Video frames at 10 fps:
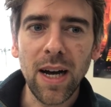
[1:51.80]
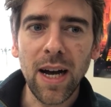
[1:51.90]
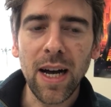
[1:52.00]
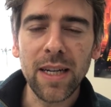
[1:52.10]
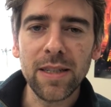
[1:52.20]

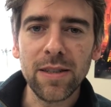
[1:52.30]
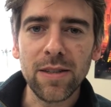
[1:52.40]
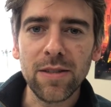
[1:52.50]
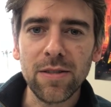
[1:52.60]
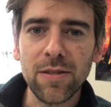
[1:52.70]
And
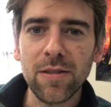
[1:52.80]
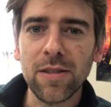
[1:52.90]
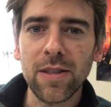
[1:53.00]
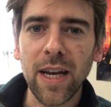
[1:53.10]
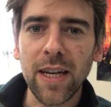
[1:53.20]

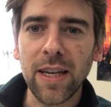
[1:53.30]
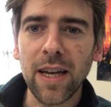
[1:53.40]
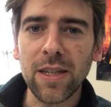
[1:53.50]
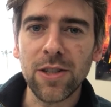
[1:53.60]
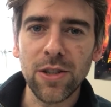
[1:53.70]
that
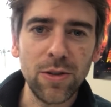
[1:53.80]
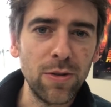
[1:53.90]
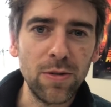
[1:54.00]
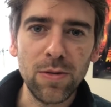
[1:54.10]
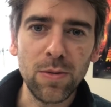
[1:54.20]
gets
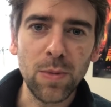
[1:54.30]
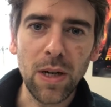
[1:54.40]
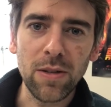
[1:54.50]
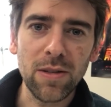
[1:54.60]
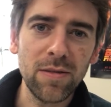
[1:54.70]
you,
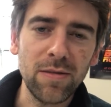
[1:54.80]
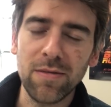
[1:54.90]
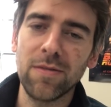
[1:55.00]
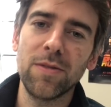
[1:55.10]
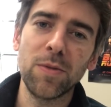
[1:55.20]
well,
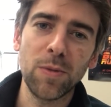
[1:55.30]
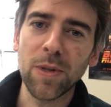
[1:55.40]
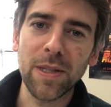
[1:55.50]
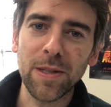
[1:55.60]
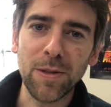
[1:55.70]

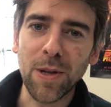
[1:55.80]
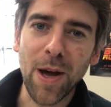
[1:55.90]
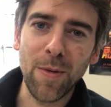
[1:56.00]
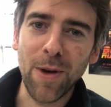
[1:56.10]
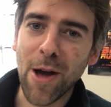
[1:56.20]

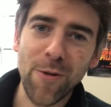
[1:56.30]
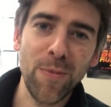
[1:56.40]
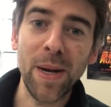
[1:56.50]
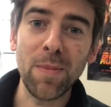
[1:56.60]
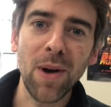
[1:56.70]
however
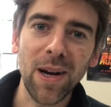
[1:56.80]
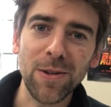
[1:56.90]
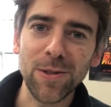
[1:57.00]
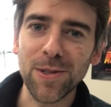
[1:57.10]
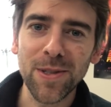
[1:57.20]
many
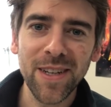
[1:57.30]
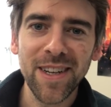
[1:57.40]
miles